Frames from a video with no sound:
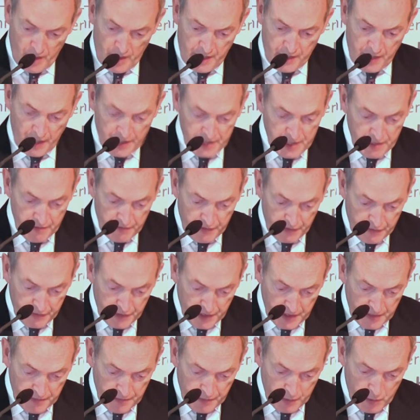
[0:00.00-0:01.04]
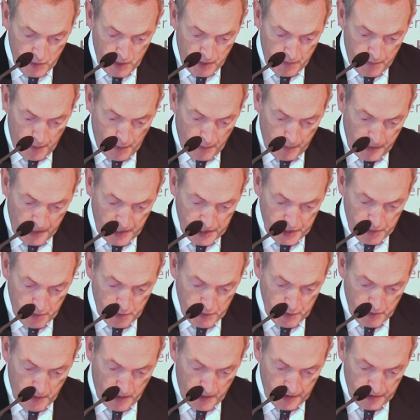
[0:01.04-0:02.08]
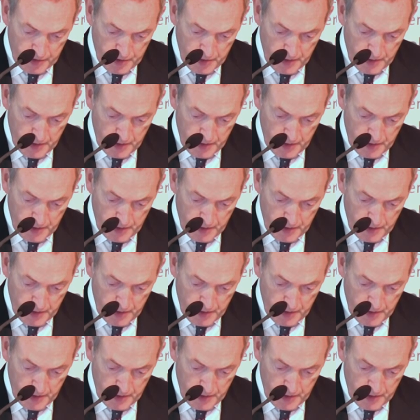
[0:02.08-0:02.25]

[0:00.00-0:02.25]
In 1950, the world population was around